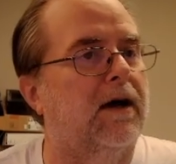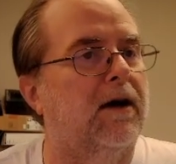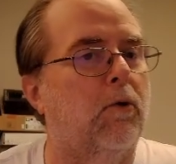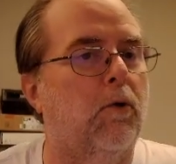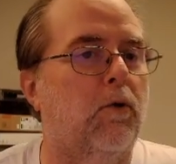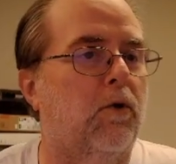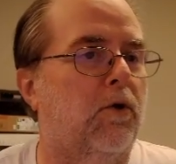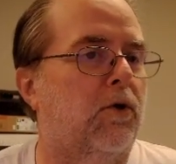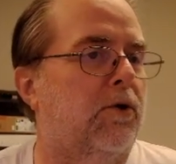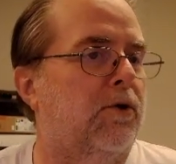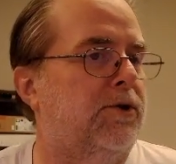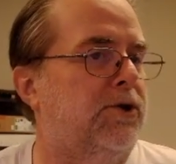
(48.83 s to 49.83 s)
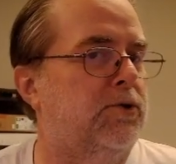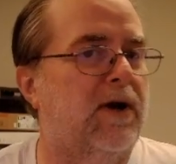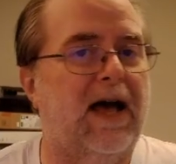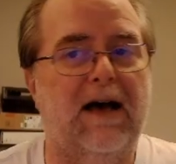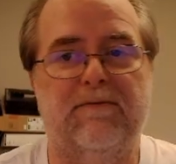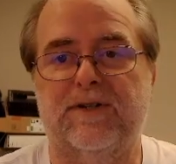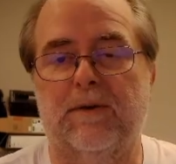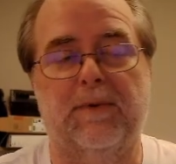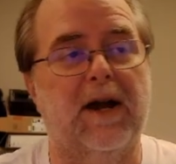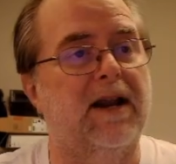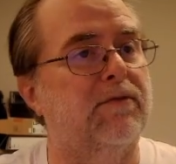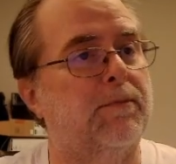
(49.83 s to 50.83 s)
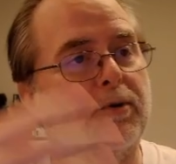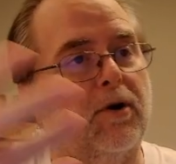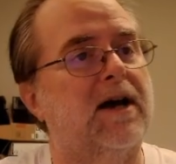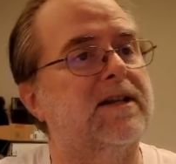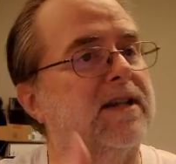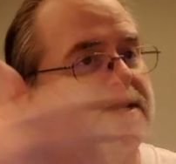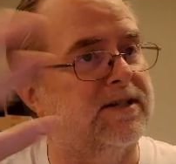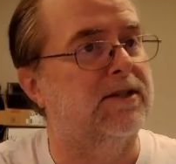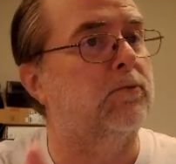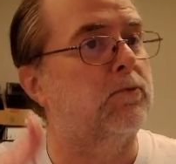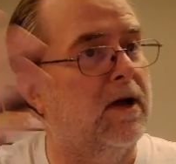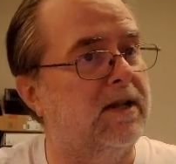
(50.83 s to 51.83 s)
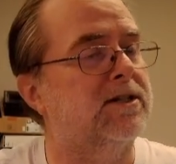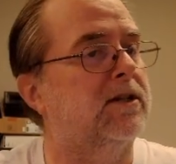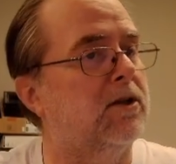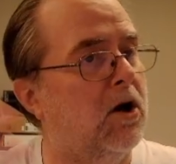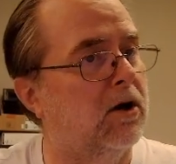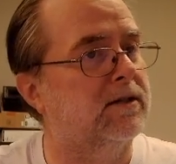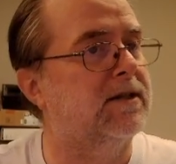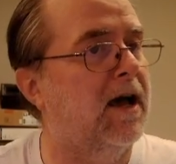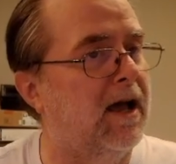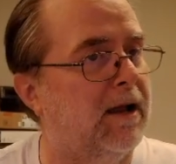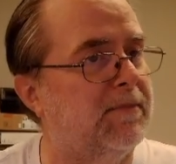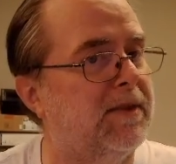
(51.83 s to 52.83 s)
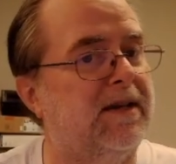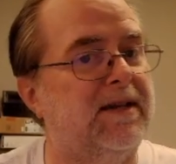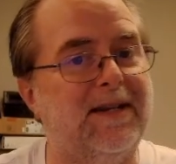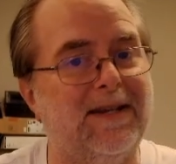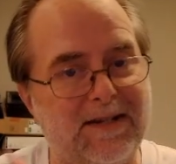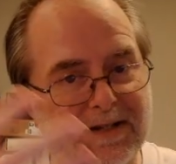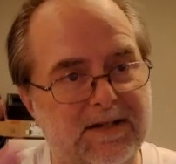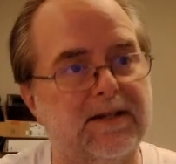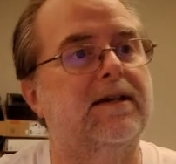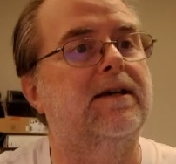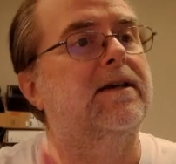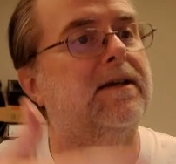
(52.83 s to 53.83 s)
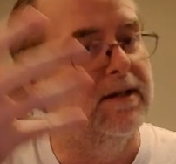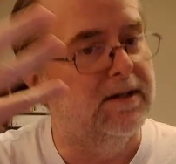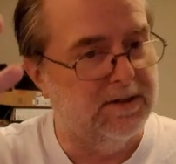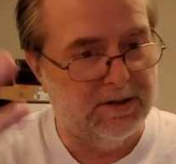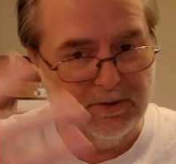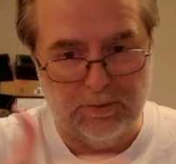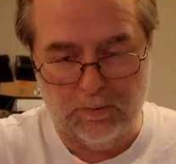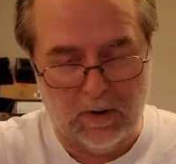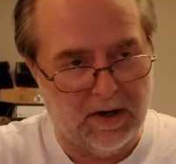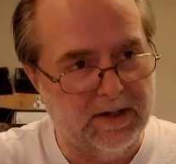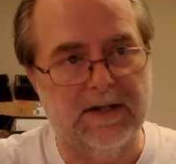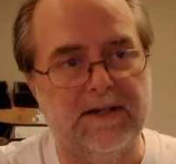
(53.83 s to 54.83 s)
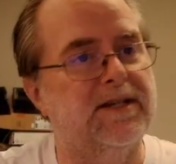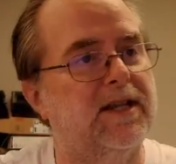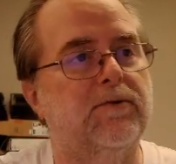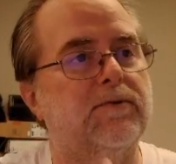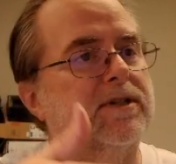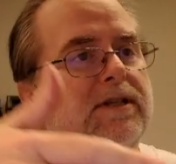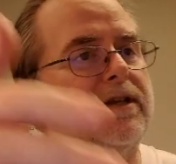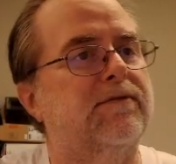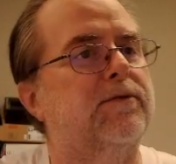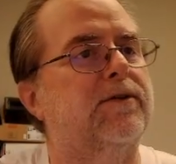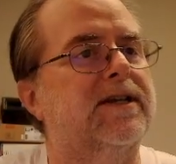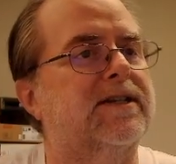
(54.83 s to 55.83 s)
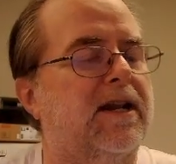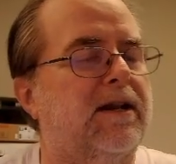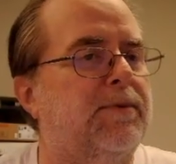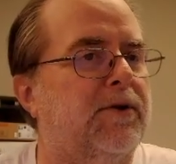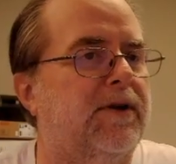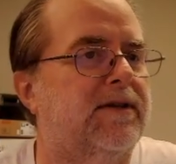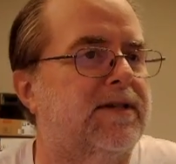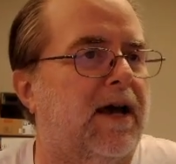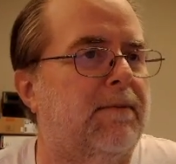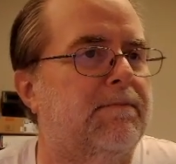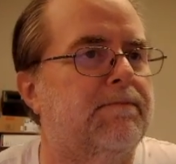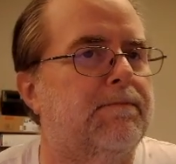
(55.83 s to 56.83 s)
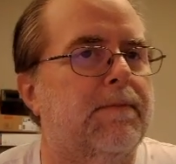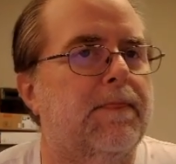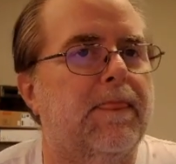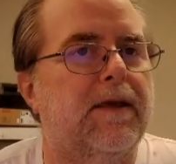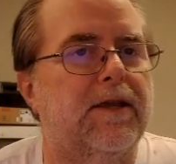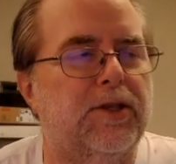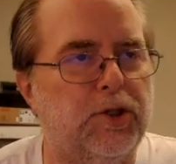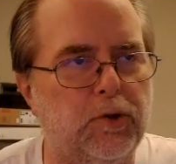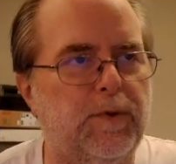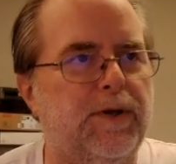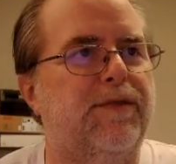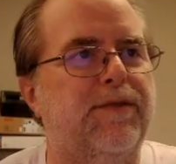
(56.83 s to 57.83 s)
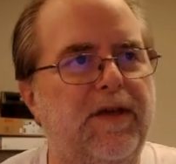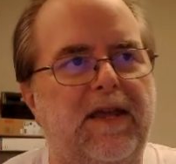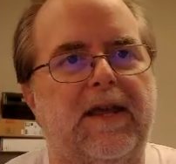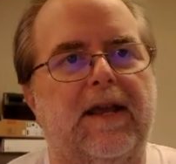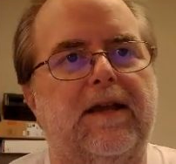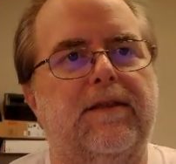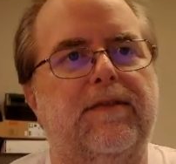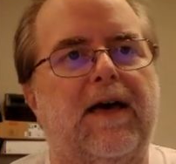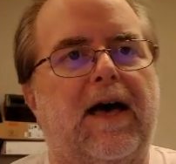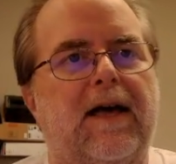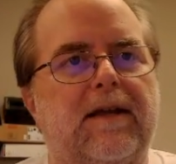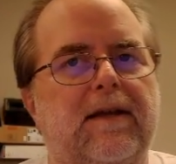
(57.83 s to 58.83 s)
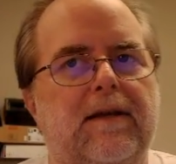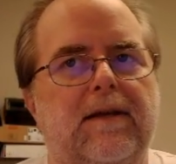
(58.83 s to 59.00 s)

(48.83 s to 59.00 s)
or you have some kind of a process that runs a long time that needs to run continuously for an extended period of time, you would think that,